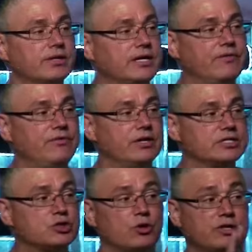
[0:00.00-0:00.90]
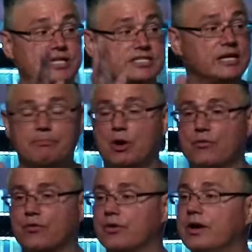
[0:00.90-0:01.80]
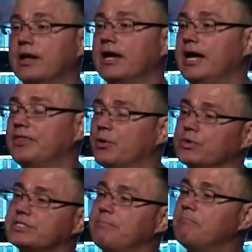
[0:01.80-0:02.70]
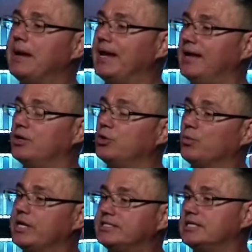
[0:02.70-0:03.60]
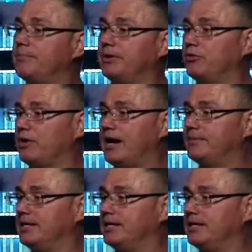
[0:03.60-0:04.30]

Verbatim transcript: Covenant started to tip over, and there was a man who reached up and grabbed it.